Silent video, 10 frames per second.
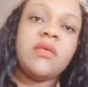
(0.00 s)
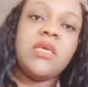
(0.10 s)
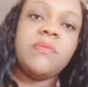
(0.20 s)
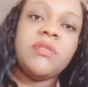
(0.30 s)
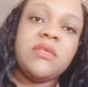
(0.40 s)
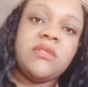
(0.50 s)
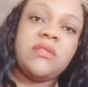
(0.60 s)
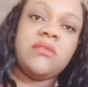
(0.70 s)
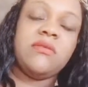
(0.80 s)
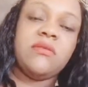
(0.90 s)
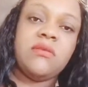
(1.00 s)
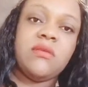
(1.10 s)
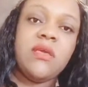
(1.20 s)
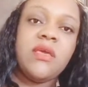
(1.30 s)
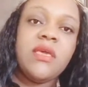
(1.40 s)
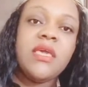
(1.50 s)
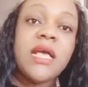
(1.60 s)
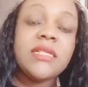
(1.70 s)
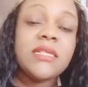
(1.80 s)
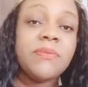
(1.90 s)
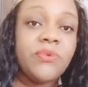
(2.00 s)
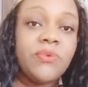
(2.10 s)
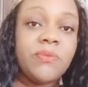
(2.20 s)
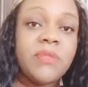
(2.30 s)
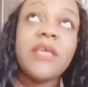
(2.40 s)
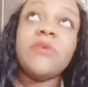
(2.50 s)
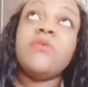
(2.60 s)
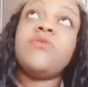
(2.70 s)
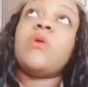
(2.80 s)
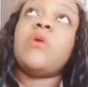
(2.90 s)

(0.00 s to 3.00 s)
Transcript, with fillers: keep this. He has a broom that he used to